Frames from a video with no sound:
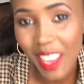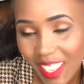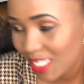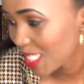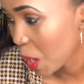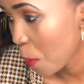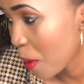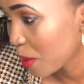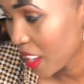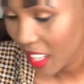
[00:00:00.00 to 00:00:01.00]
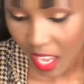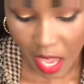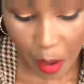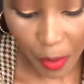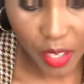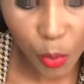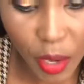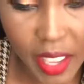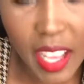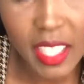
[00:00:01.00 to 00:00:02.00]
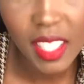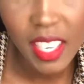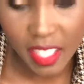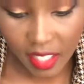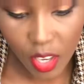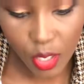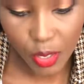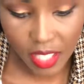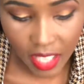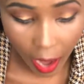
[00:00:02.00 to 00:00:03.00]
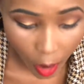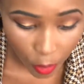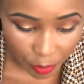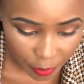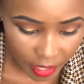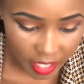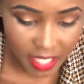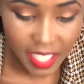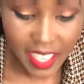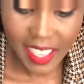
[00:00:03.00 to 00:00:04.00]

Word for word: nothing to say about that, but anyway, yeah, so let's go to this outfit.